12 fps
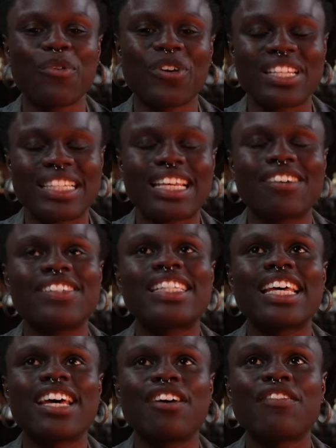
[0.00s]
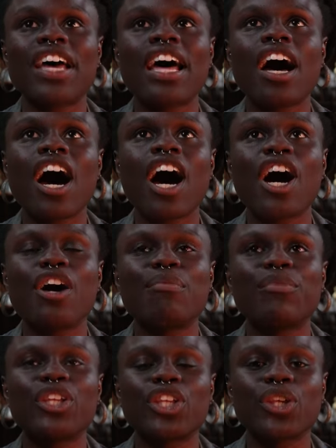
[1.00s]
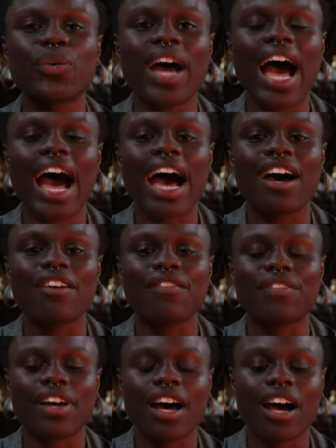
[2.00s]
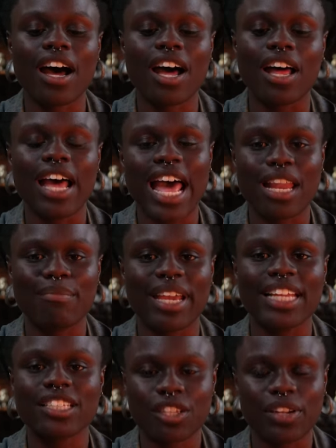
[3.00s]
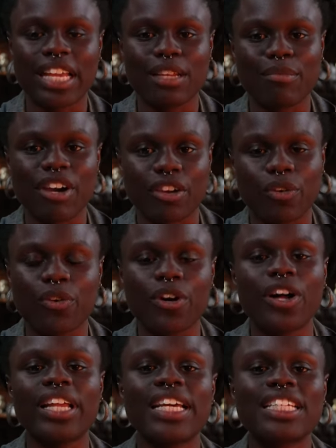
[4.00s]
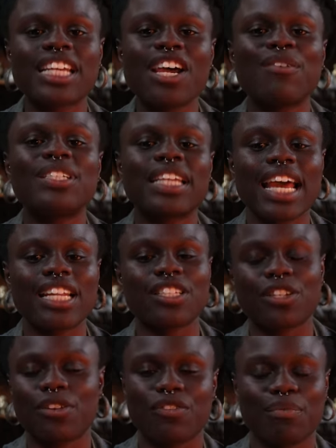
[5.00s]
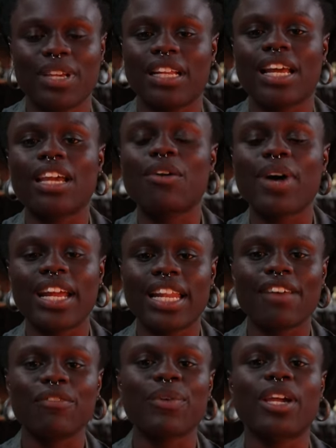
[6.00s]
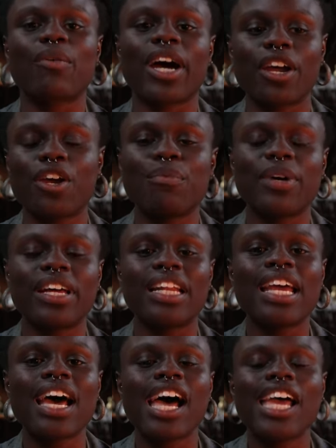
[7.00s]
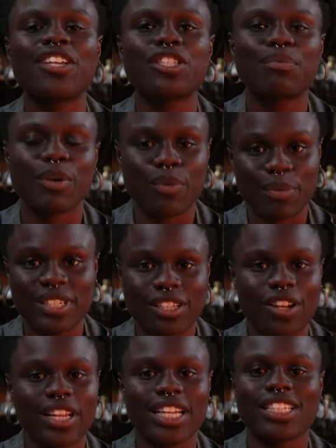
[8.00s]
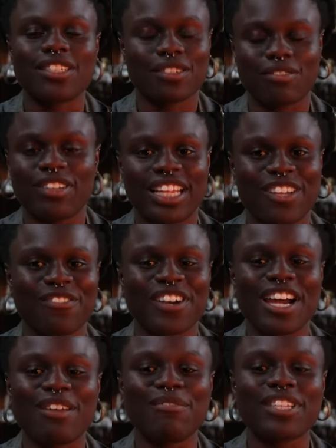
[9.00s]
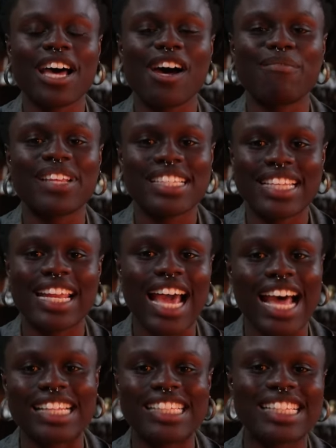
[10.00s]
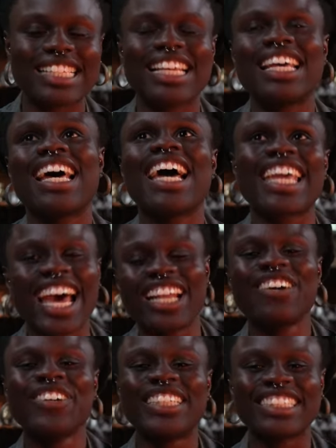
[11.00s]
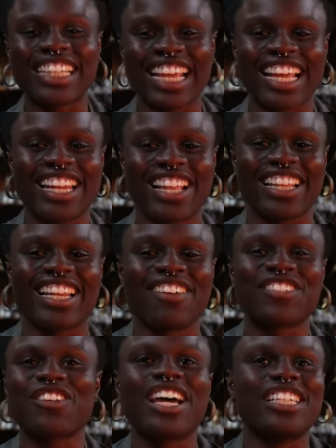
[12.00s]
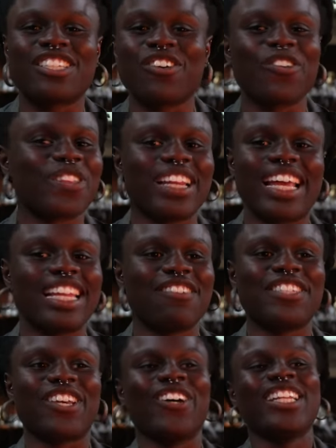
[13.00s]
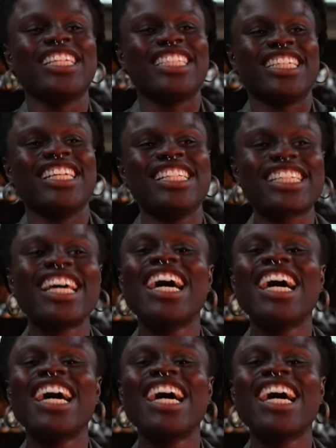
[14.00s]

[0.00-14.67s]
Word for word: more conservative. Um, you have uh, L M H, so Lady Margaret Hall College, which again is known for being like quite left-wing, quite open. It used to be a women's college, really good vibes. Um, there's Saint Anne's, again, which is like another left, so I just know all the like lefty colleges